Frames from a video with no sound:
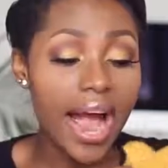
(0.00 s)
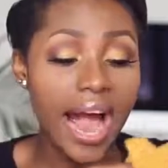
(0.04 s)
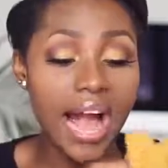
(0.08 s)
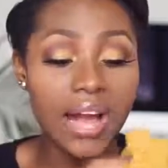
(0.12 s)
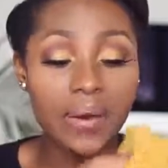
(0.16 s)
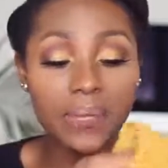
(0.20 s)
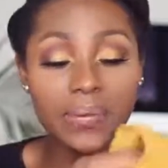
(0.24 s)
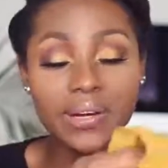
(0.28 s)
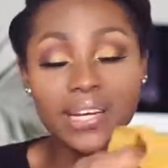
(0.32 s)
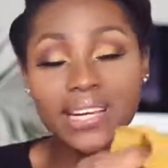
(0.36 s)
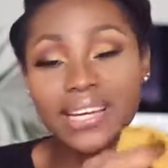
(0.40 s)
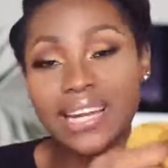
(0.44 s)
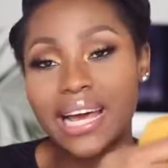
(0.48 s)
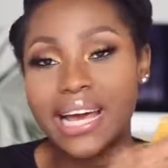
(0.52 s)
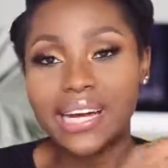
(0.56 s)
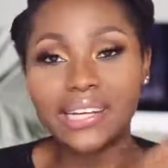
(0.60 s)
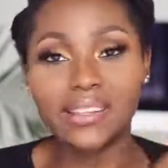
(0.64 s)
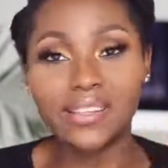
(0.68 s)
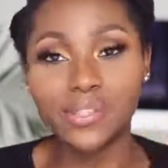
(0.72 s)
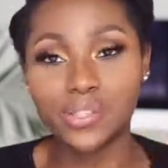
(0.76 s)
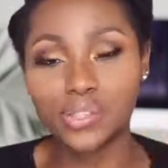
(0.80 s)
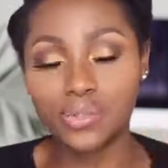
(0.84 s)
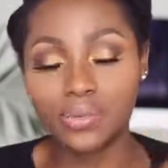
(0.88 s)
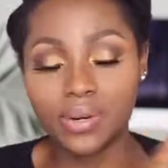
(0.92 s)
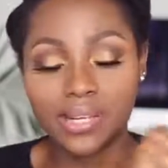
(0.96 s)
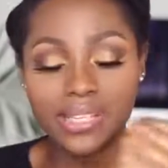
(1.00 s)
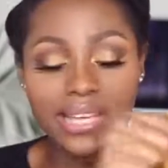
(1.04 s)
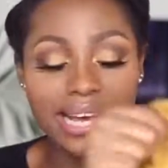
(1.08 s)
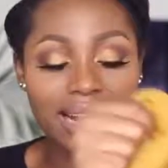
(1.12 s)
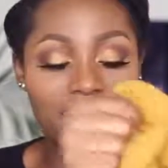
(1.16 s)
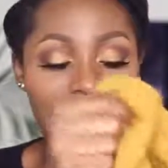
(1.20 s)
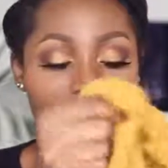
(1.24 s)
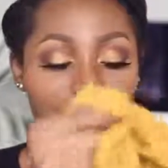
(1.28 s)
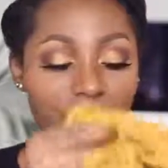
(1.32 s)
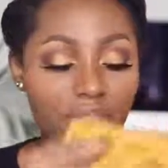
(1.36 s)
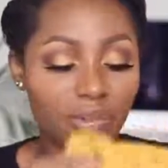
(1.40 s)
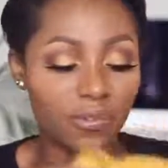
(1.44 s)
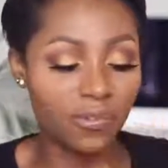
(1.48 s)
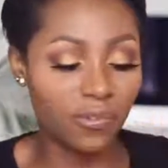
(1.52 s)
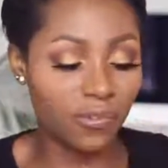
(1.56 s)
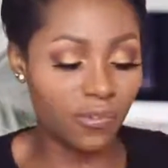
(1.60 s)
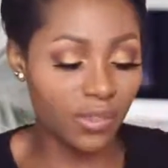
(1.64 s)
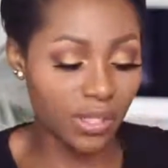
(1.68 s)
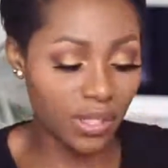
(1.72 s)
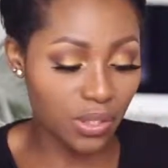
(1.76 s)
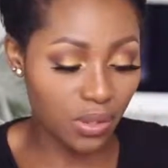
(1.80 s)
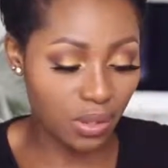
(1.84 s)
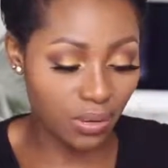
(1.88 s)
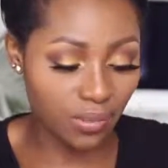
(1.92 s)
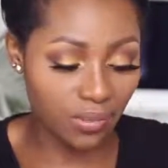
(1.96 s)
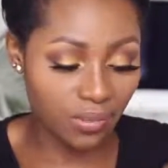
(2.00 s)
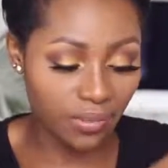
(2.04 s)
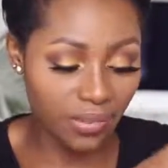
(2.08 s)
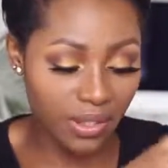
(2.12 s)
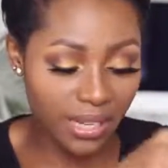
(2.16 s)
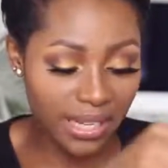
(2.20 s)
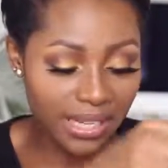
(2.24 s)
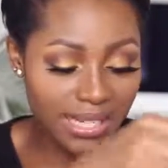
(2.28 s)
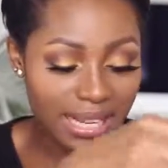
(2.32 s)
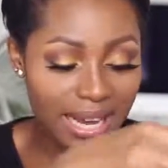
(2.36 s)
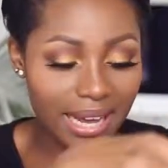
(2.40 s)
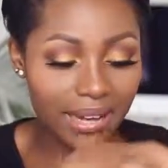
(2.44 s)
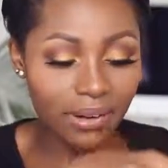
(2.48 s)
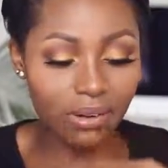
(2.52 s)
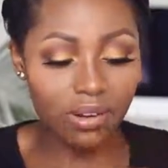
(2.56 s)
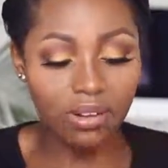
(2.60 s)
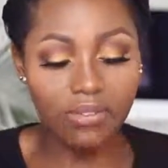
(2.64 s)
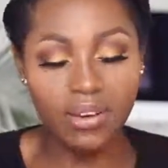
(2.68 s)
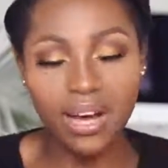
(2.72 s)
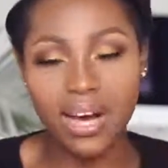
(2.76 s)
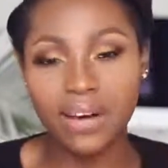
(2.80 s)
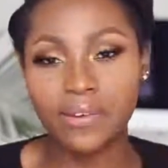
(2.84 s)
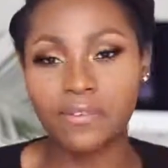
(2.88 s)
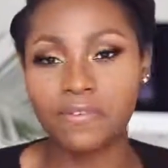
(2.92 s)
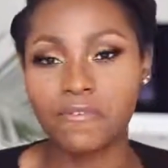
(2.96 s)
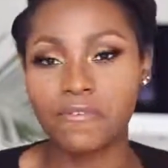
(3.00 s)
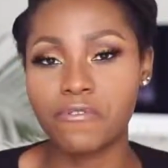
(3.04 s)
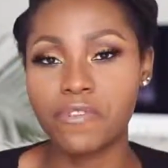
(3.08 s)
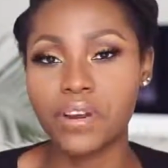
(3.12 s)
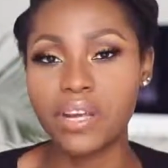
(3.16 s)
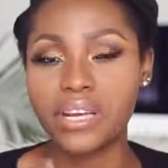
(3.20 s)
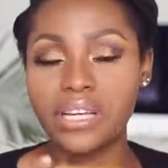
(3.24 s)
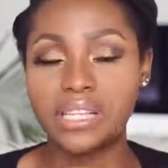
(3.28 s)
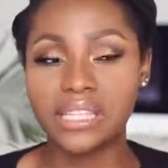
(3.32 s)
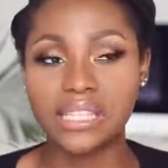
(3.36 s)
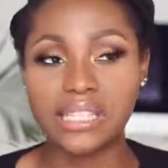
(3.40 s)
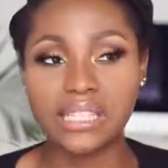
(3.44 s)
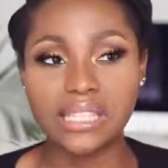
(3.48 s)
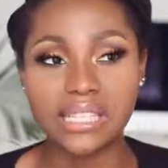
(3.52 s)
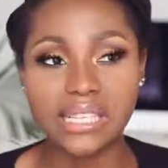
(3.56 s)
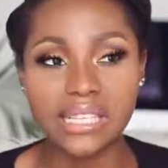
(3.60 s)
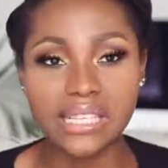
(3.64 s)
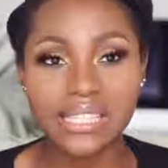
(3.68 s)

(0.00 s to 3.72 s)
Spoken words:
I really like this dress. I love the fit of it. I love how free it